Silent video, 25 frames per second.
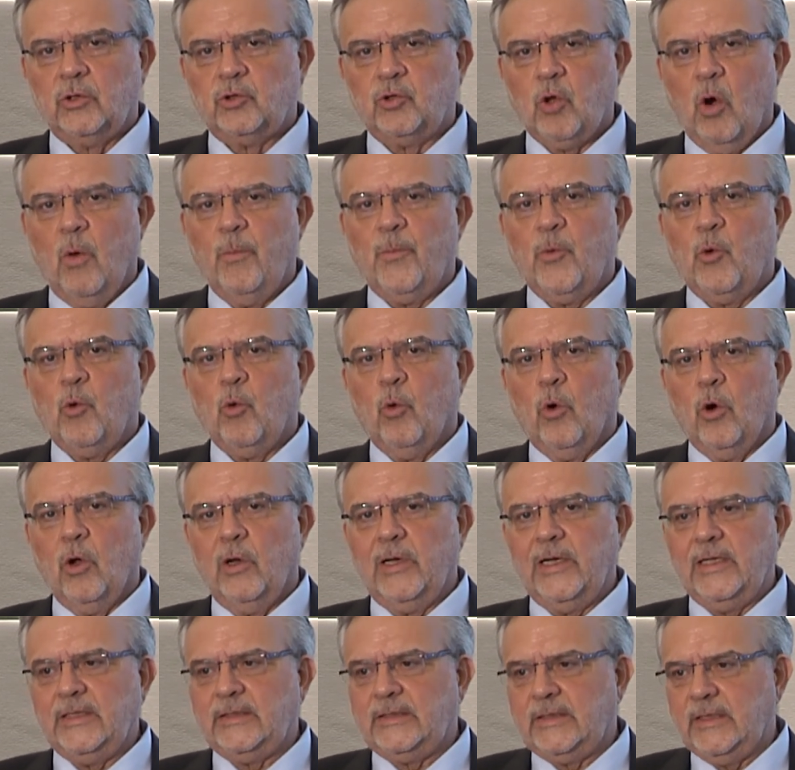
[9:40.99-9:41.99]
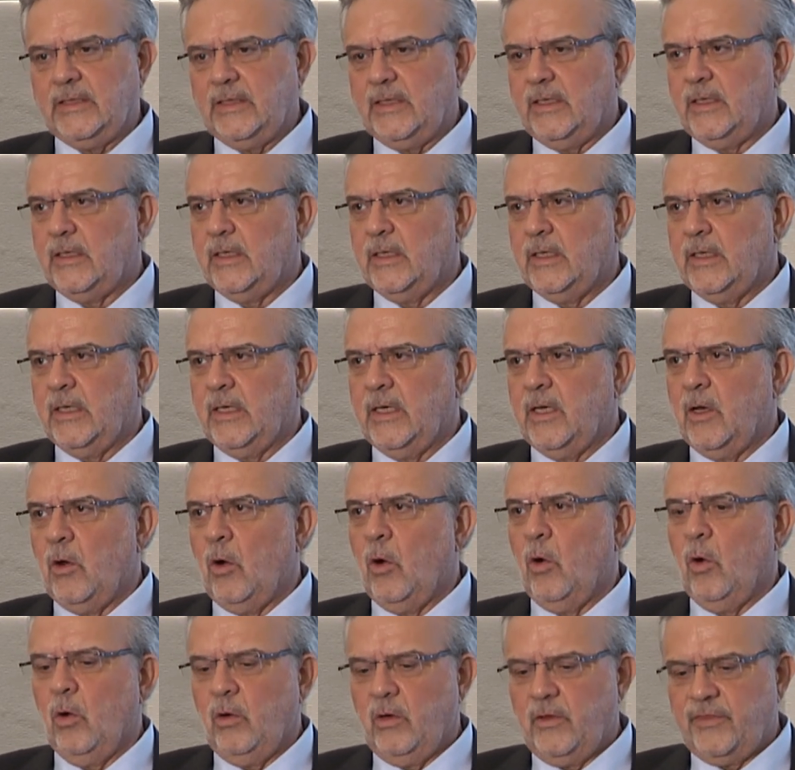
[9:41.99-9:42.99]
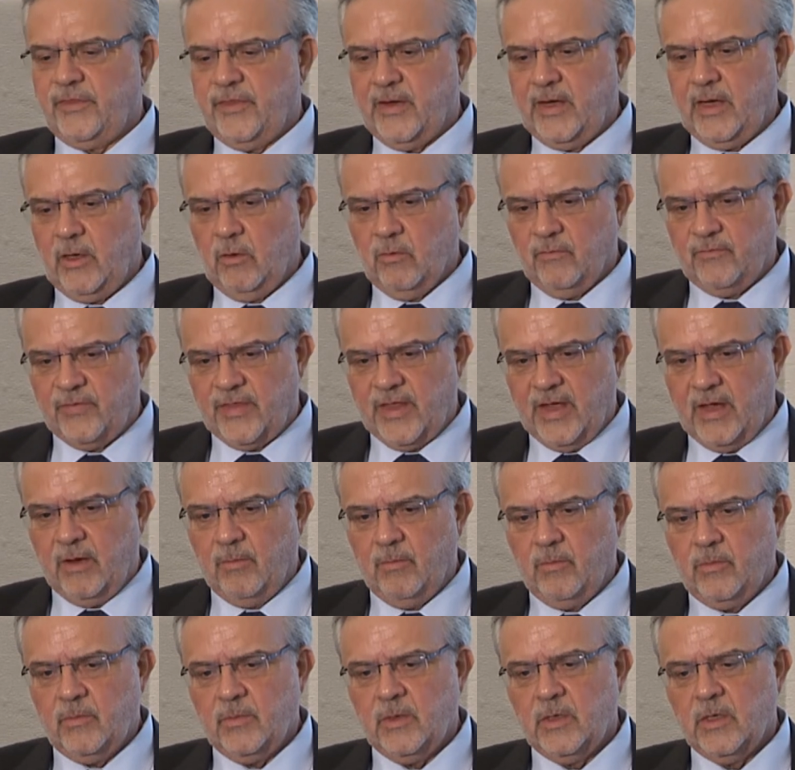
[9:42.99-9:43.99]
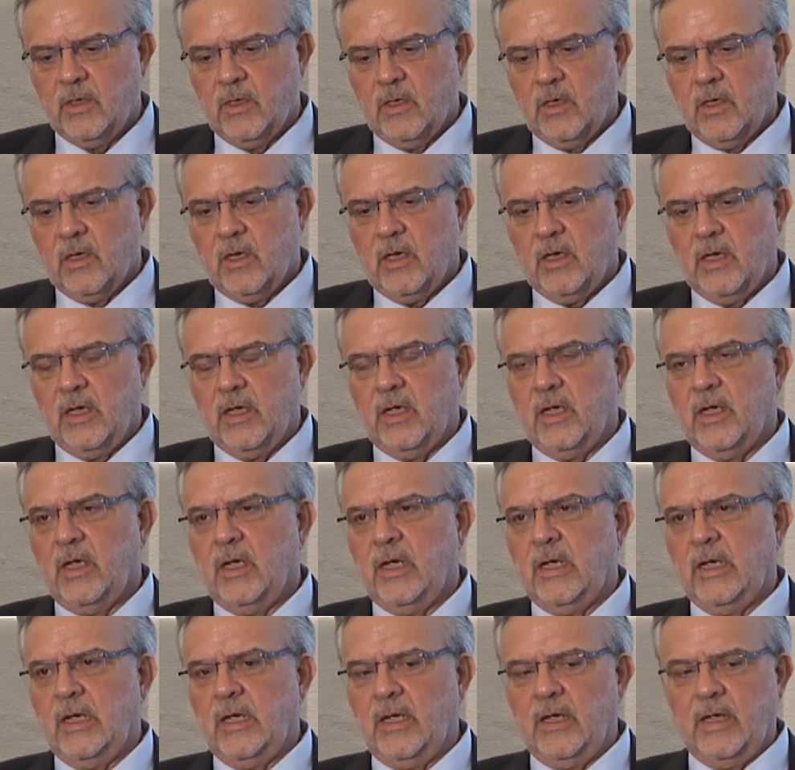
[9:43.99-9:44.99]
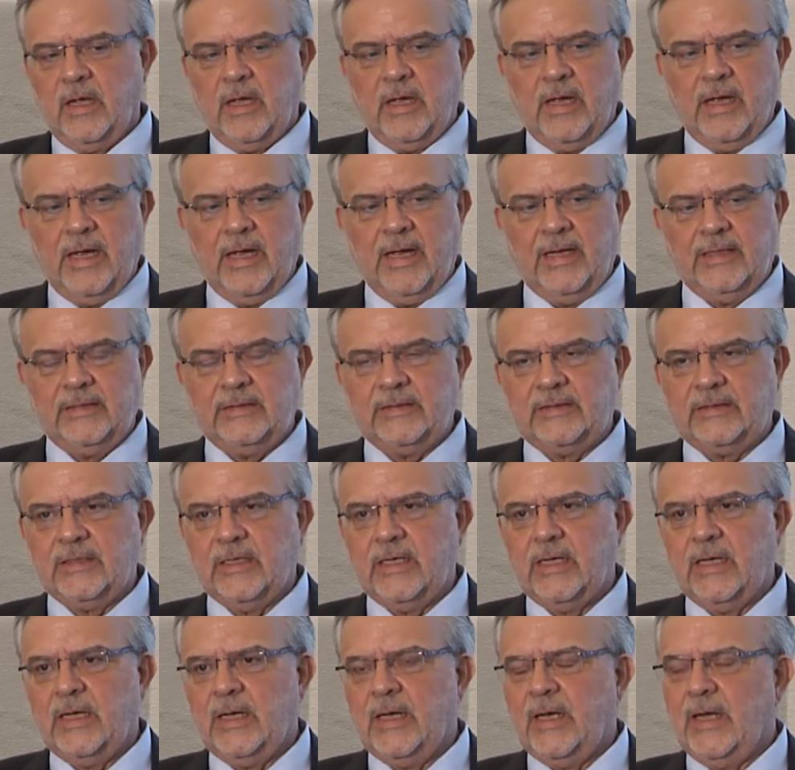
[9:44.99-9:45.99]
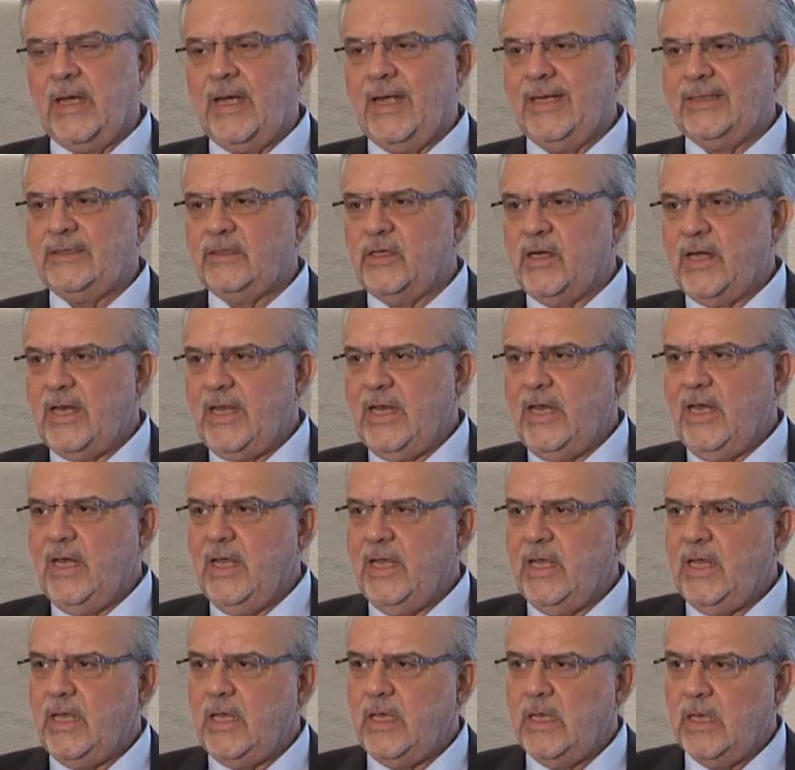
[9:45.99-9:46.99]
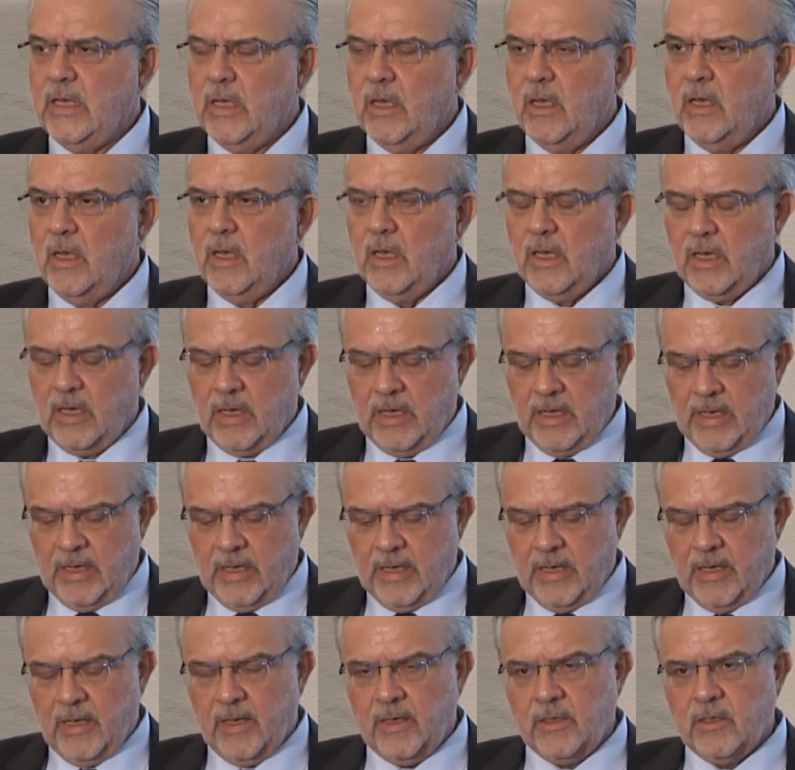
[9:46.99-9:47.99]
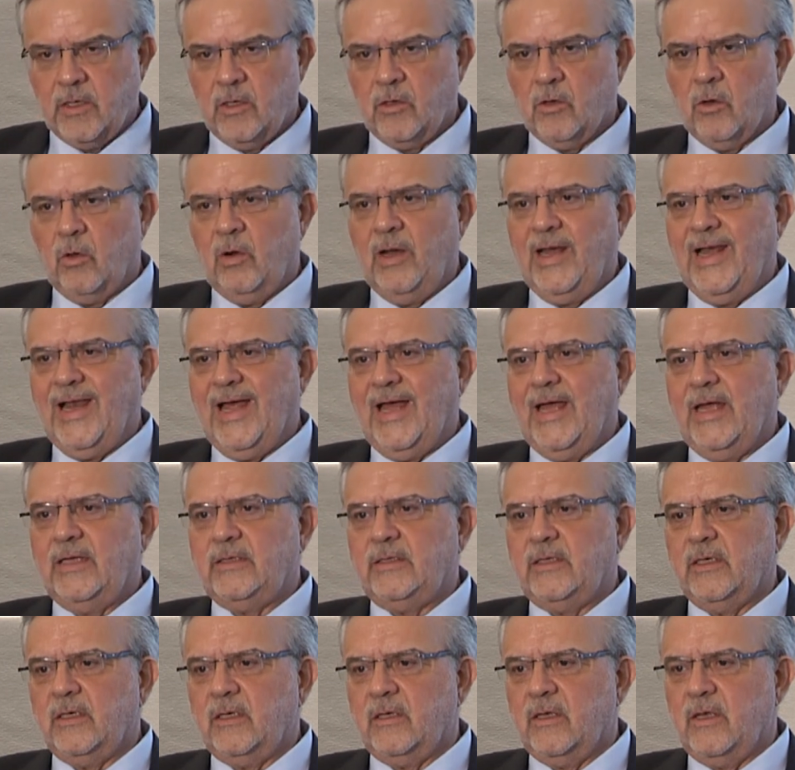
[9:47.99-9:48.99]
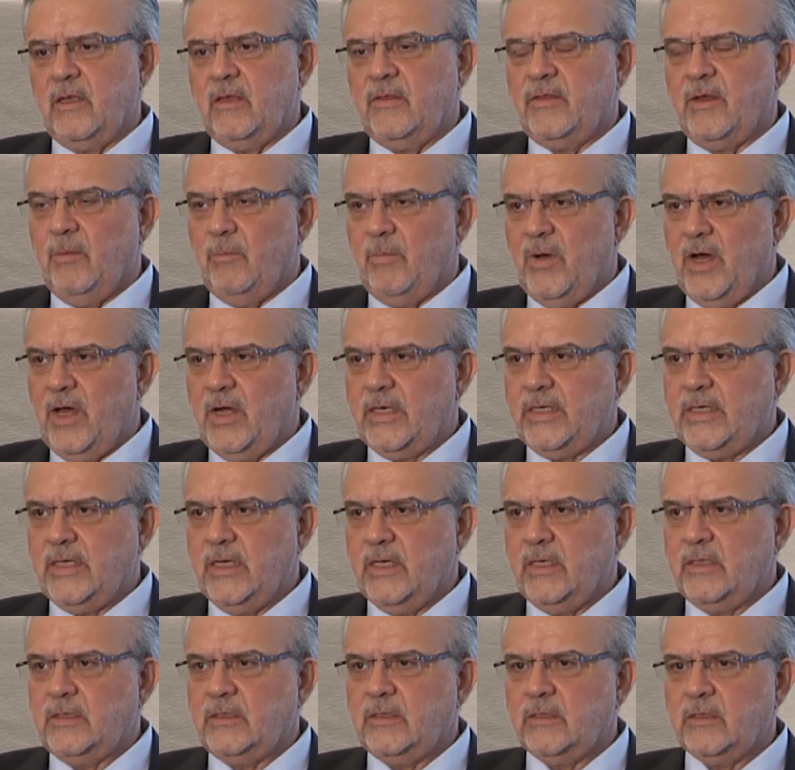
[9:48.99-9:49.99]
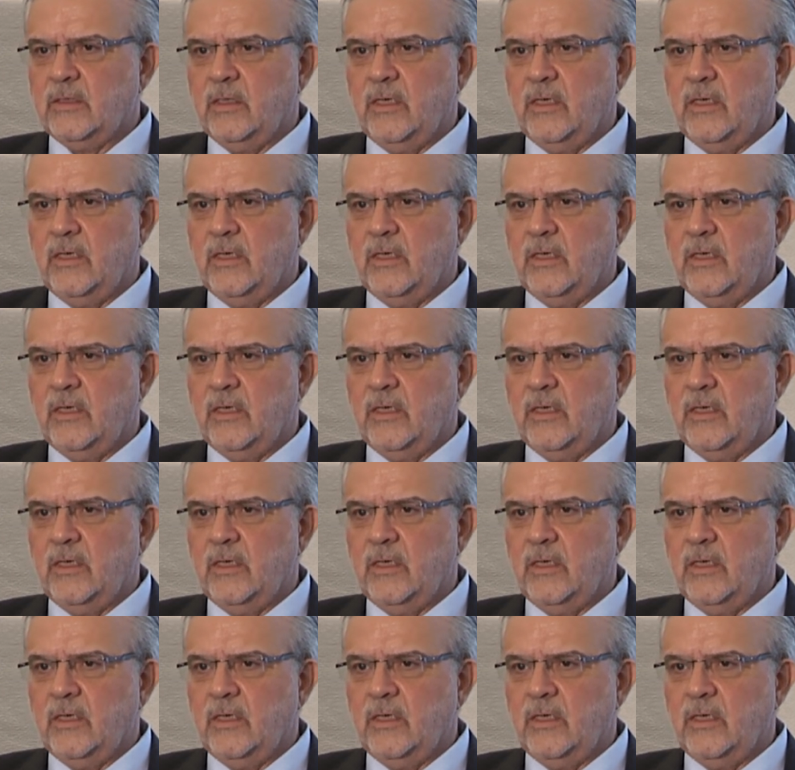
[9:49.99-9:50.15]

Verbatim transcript: Top quality, all three of them, and, and really uh, you know, led the market